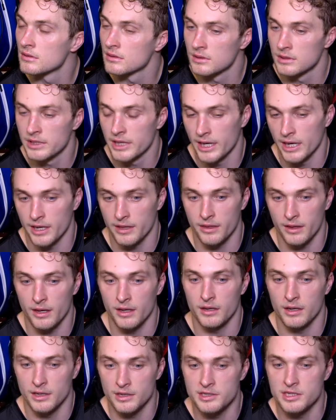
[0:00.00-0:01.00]
Yeah, I
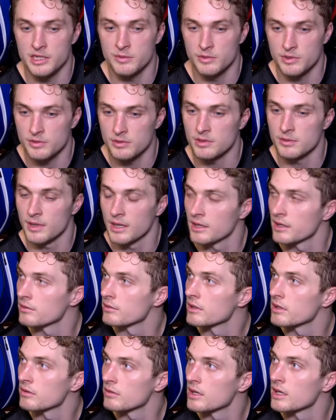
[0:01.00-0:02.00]
thought our team was responding
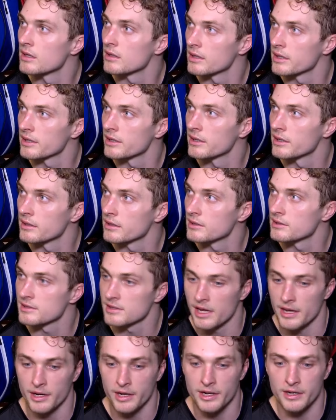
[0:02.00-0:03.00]
really well later in the
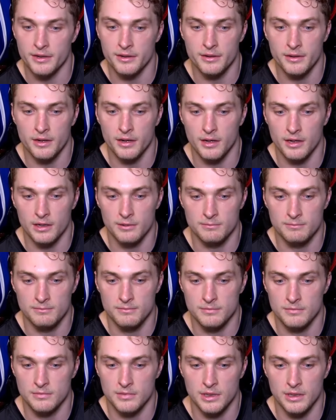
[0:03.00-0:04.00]
second.
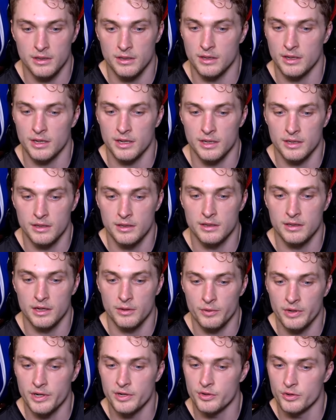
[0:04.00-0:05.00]
I thought
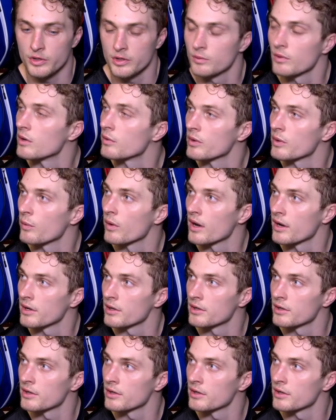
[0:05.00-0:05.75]
that we were doing what we wanted